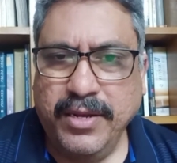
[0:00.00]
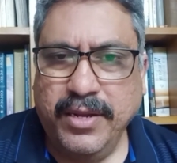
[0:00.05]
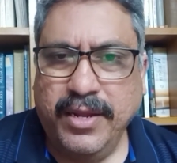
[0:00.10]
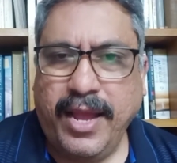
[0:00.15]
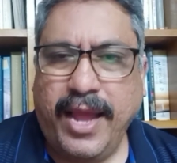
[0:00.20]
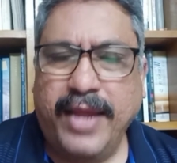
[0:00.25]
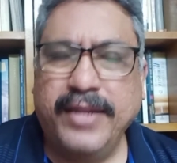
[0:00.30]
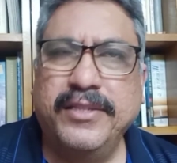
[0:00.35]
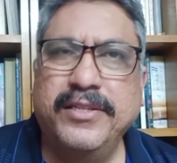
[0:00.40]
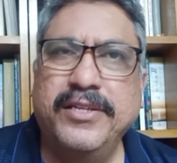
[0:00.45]

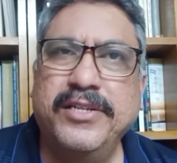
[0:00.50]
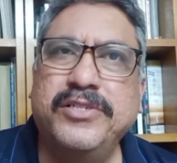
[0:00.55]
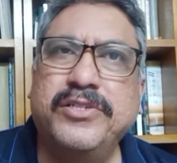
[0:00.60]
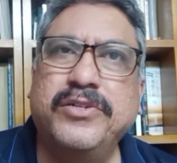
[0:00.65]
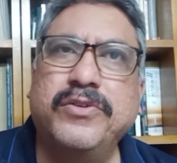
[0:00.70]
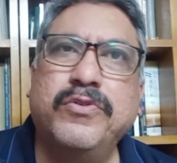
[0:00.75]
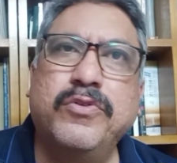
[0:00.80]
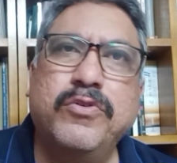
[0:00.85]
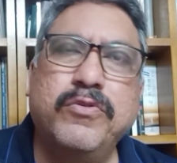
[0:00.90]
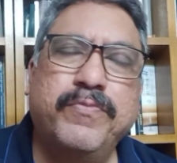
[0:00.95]
And this
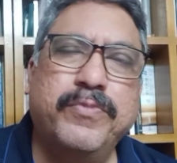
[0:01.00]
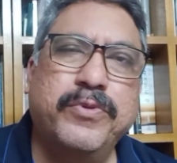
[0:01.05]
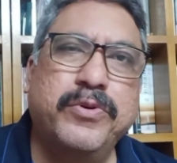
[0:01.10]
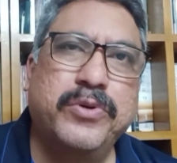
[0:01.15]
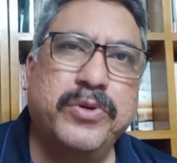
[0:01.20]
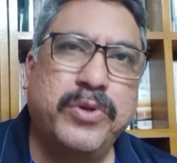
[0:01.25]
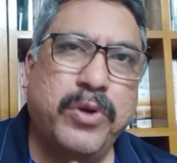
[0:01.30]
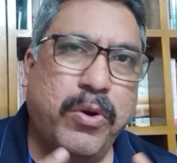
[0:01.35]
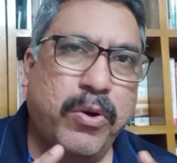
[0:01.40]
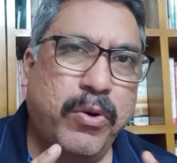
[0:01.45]
group
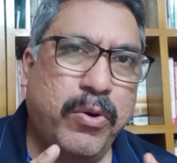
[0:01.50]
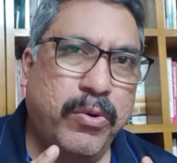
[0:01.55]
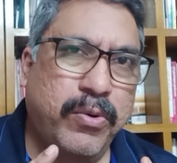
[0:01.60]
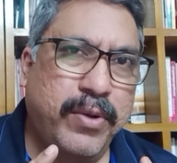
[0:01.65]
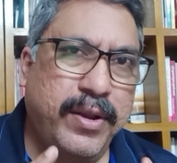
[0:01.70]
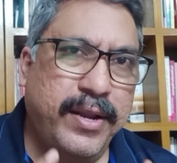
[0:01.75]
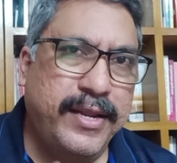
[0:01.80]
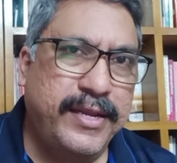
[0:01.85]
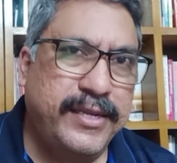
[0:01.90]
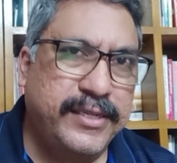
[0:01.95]
could
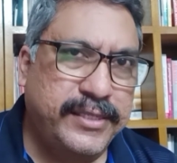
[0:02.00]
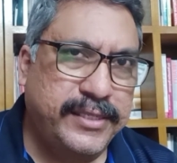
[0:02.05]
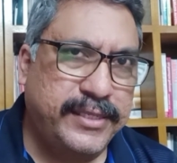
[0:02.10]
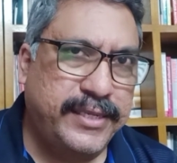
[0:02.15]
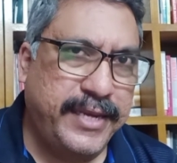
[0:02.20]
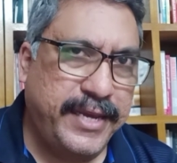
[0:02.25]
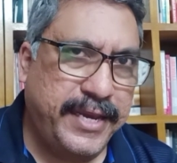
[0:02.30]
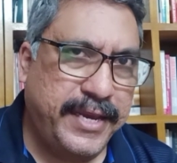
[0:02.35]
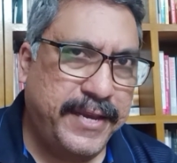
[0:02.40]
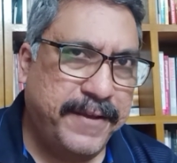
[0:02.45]
only
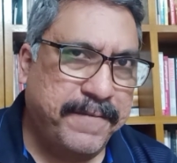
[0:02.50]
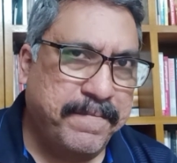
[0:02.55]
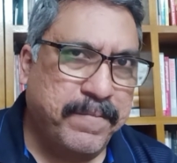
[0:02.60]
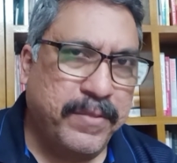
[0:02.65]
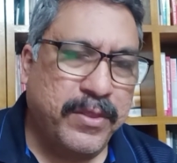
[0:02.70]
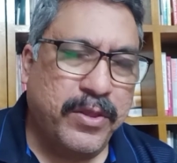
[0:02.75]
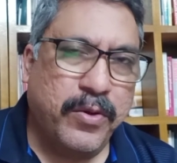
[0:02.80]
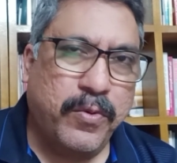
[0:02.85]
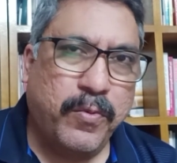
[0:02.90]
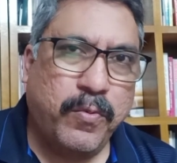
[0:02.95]
see
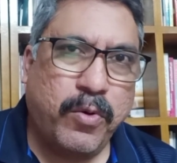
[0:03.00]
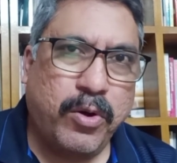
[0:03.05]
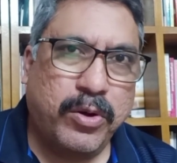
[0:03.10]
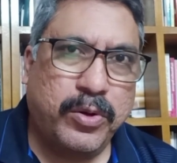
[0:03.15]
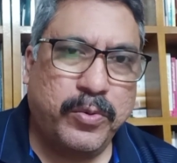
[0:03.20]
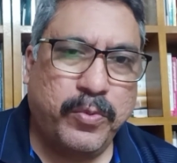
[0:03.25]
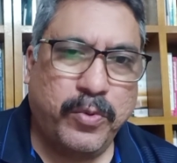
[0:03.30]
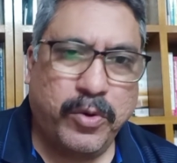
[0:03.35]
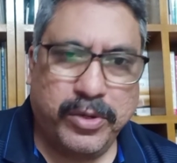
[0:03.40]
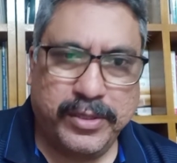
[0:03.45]

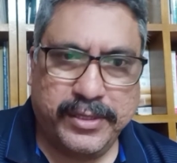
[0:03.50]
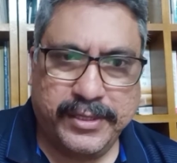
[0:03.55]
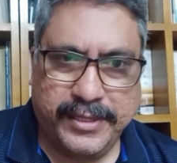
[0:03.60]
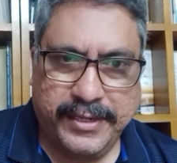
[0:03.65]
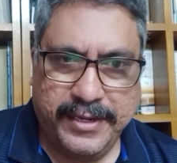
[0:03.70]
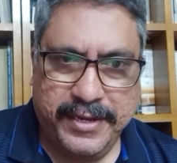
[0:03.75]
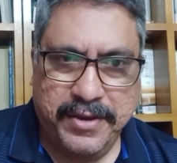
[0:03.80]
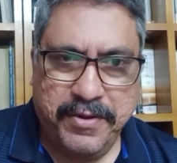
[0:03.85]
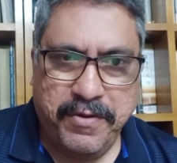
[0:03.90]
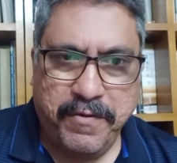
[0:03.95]
what was
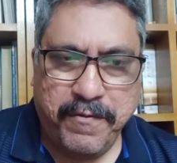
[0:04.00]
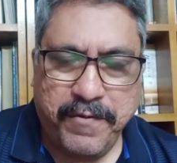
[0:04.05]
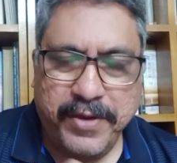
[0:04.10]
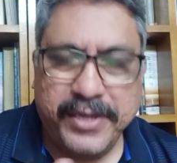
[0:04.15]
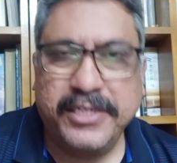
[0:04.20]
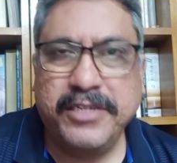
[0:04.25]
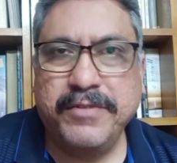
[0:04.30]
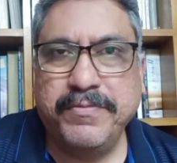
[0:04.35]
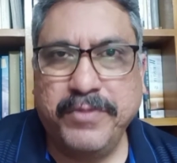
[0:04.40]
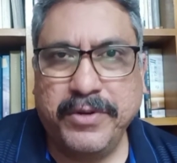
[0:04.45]

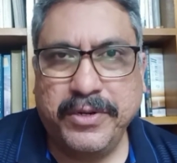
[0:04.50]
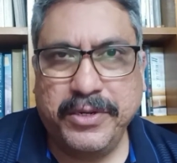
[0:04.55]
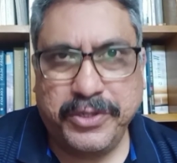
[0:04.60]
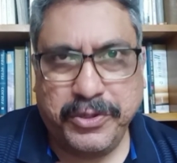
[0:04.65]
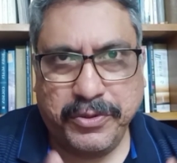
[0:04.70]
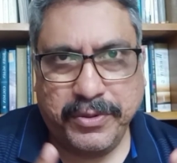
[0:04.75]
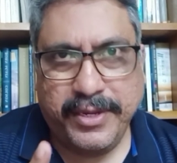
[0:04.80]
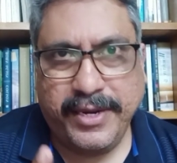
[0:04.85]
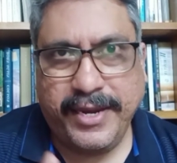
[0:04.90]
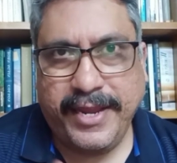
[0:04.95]
visible
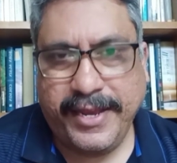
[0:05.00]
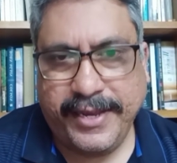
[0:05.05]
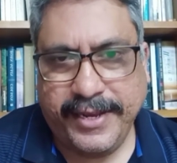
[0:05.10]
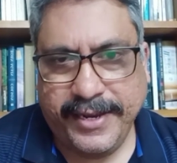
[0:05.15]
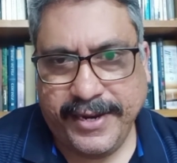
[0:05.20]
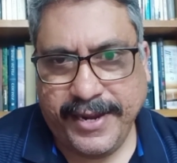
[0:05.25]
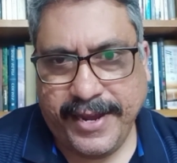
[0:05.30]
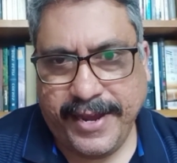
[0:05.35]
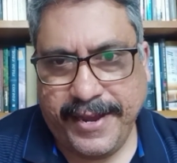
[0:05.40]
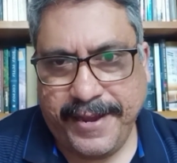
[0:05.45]
to the
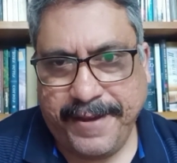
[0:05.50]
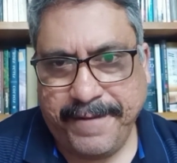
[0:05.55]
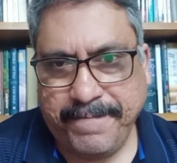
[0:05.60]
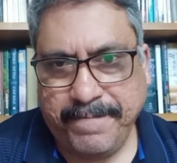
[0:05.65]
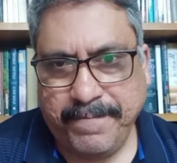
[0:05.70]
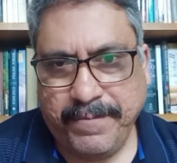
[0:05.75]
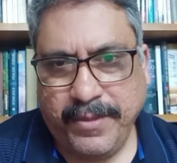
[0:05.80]
naked eye.